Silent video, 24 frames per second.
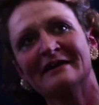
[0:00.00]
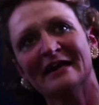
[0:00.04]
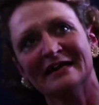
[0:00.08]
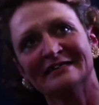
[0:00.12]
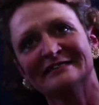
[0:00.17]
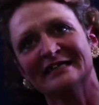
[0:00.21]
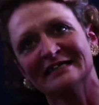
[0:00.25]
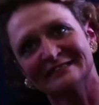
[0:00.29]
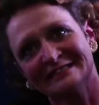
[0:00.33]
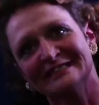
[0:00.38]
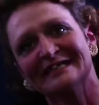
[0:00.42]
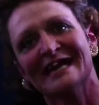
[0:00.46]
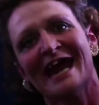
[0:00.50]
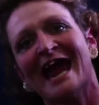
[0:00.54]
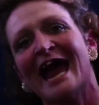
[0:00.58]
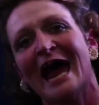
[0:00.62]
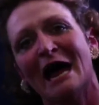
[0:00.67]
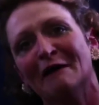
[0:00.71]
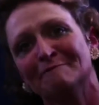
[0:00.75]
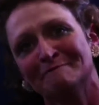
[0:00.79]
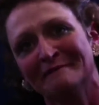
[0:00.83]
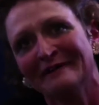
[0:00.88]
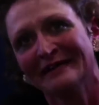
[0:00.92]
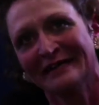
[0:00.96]
That doesn't
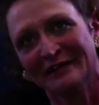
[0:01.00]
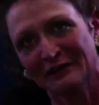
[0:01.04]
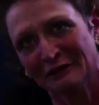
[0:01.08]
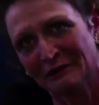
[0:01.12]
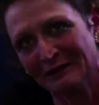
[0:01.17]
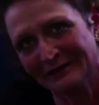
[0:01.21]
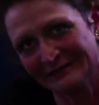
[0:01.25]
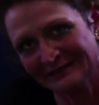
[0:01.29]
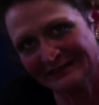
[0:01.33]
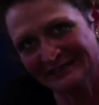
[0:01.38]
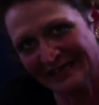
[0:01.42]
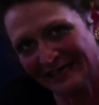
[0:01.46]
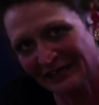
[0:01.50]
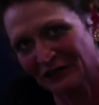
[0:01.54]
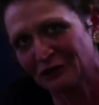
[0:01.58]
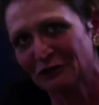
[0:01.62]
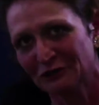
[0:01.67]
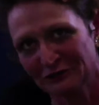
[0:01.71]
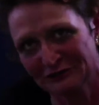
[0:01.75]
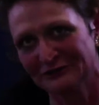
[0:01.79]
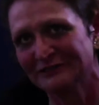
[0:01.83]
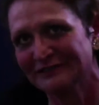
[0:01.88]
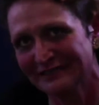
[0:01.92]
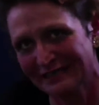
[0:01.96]
happen here in Santa
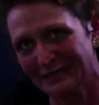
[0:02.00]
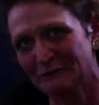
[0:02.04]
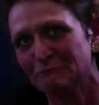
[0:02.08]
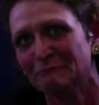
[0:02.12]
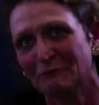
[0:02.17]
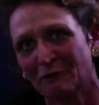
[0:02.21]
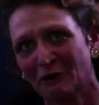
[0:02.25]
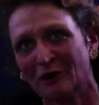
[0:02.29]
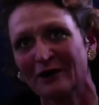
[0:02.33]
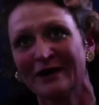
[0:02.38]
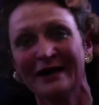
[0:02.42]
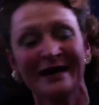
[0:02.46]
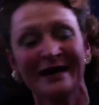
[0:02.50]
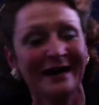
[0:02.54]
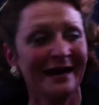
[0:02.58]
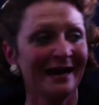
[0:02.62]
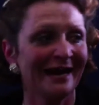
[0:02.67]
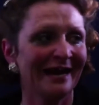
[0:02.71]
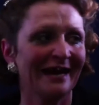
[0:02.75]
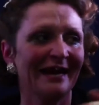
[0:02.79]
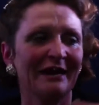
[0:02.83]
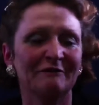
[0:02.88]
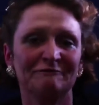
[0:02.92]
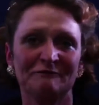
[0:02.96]
Cruz anymore.
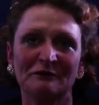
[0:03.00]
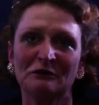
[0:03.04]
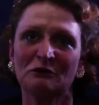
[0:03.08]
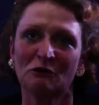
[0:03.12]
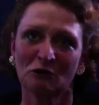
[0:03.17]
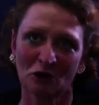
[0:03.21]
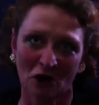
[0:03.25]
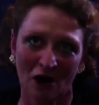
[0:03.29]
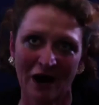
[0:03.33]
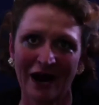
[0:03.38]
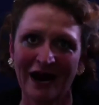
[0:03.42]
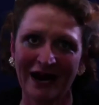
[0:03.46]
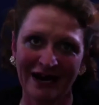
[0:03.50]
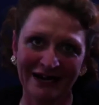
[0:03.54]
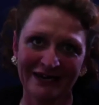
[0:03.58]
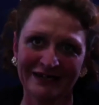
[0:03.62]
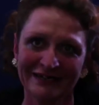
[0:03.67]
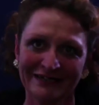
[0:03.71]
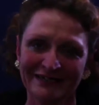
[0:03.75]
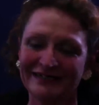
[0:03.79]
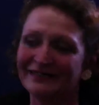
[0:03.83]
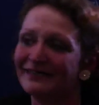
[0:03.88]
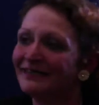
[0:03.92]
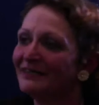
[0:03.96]
If you cry,
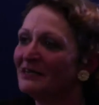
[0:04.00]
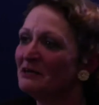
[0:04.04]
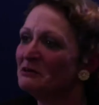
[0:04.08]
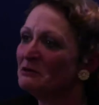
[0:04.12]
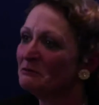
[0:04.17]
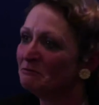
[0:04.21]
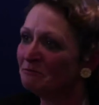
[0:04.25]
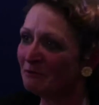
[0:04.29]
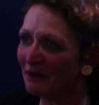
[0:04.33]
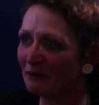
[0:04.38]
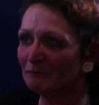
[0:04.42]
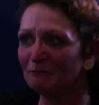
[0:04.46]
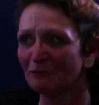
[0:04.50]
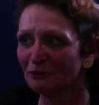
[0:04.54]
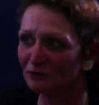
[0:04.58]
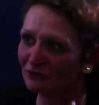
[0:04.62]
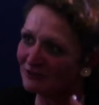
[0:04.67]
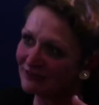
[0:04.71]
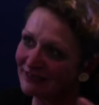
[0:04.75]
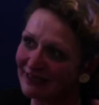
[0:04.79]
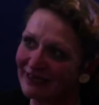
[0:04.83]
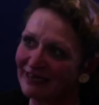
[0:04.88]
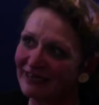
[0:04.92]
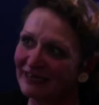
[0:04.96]
people
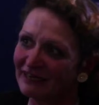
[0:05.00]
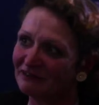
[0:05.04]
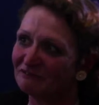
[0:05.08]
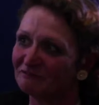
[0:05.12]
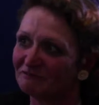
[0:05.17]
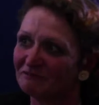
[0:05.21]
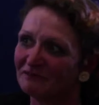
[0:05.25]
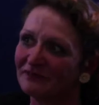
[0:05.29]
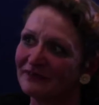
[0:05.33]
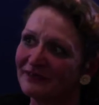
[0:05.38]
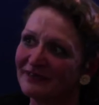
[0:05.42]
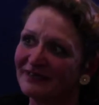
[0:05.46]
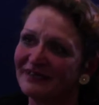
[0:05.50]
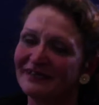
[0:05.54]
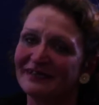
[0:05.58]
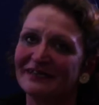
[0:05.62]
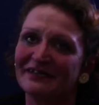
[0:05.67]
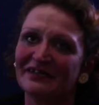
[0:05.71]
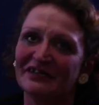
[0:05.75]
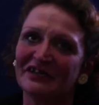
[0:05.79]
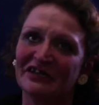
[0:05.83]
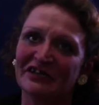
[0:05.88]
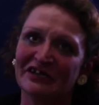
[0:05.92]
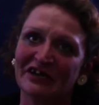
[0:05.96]
leave.
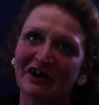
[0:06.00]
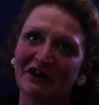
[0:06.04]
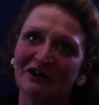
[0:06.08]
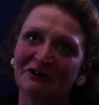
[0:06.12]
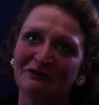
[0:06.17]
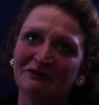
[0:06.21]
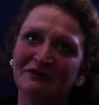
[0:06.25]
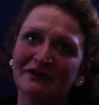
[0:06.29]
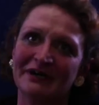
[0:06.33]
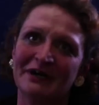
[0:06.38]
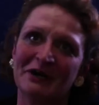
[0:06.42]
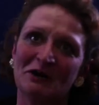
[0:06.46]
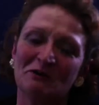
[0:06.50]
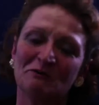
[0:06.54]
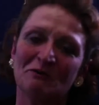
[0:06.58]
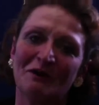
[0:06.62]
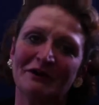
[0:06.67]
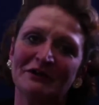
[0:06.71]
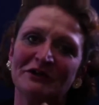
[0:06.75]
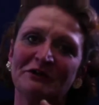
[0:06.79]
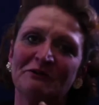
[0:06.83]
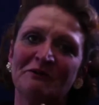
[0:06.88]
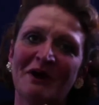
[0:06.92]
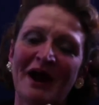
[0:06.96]
You know,
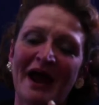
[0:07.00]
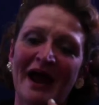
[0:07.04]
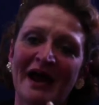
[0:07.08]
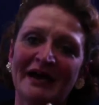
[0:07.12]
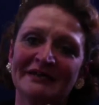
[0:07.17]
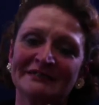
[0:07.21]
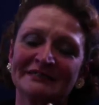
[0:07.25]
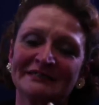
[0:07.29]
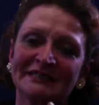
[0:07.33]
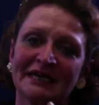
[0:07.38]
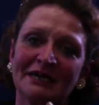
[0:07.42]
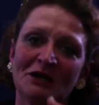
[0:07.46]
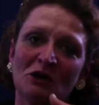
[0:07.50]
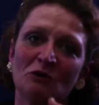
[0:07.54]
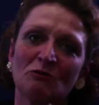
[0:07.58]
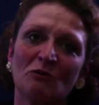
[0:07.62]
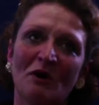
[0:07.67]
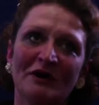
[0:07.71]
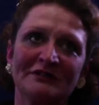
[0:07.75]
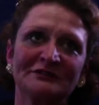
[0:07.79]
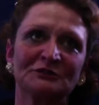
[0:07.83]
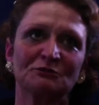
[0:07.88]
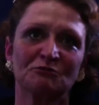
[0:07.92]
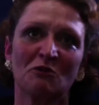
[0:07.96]
when you ask
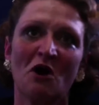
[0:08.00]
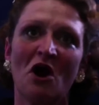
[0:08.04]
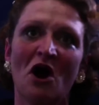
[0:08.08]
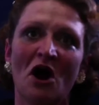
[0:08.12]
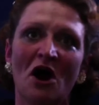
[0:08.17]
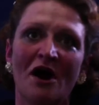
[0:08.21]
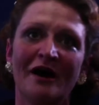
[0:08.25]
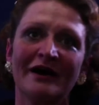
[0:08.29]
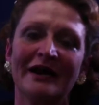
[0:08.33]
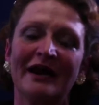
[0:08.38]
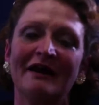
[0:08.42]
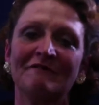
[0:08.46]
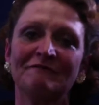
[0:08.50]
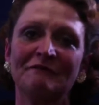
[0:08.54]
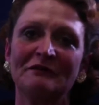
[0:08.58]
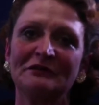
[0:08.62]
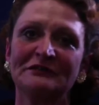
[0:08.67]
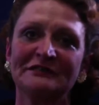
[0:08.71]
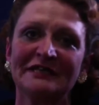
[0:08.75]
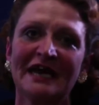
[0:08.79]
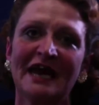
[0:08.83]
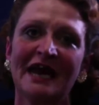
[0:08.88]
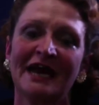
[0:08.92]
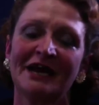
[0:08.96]
what's wrong, if you
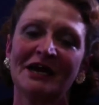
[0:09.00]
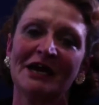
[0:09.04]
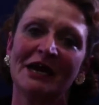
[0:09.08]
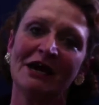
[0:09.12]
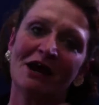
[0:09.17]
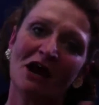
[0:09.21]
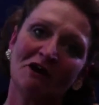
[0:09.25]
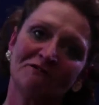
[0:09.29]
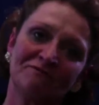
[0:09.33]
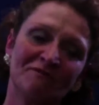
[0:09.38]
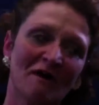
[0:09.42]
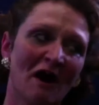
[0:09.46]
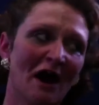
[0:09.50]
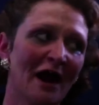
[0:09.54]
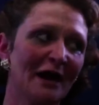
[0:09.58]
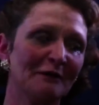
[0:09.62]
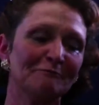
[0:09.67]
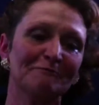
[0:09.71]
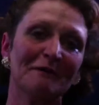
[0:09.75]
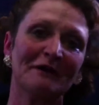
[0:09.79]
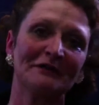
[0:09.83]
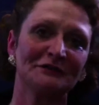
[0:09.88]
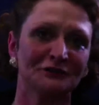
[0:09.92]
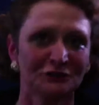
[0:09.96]
say,
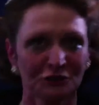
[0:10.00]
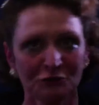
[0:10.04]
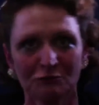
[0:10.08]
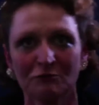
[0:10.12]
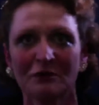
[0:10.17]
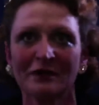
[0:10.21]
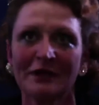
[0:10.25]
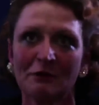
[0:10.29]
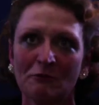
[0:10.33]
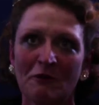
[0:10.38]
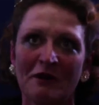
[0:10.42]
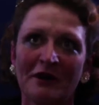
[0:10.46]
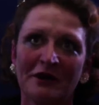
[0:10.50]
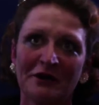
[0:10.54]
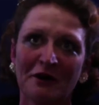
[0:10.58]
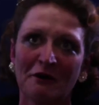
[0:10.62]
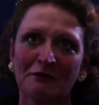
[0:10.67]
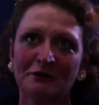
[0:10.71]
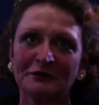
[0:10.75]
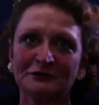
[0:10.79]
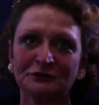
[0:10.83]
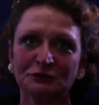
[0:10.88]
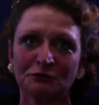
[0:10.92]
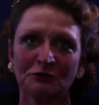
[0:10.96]
fine, but do you really want to
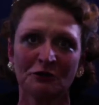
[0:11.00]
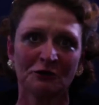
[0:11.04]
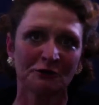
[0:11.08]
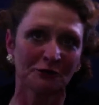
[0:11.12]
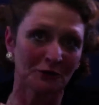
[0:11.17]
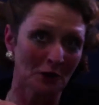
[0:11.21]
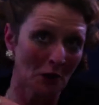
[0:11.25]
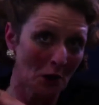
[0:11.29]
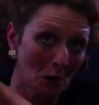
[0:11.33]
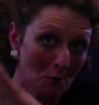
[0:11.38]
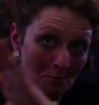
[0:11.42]
know the truth?